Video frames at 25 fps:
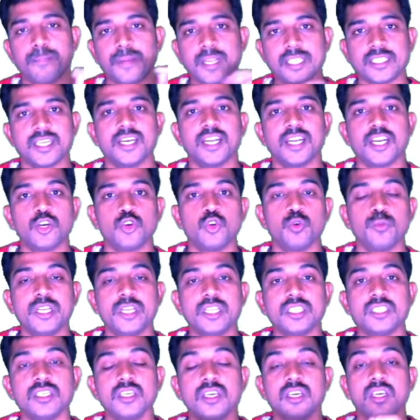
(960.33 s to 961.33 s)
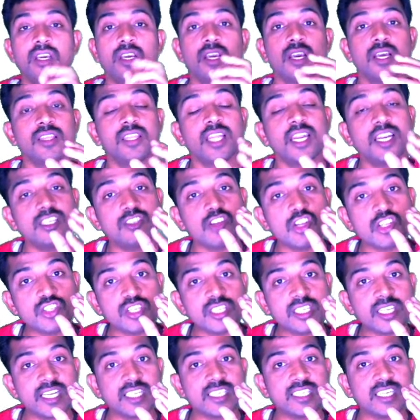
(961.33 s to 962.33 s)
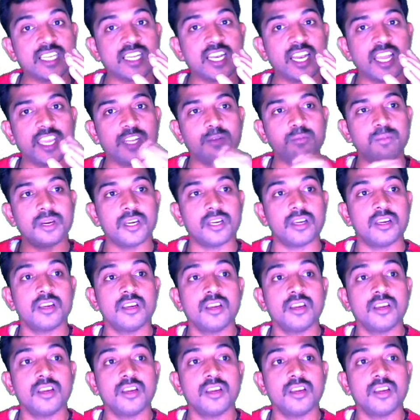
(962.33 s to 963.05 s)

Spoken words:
Press enter 2 means that is also is considered line 1.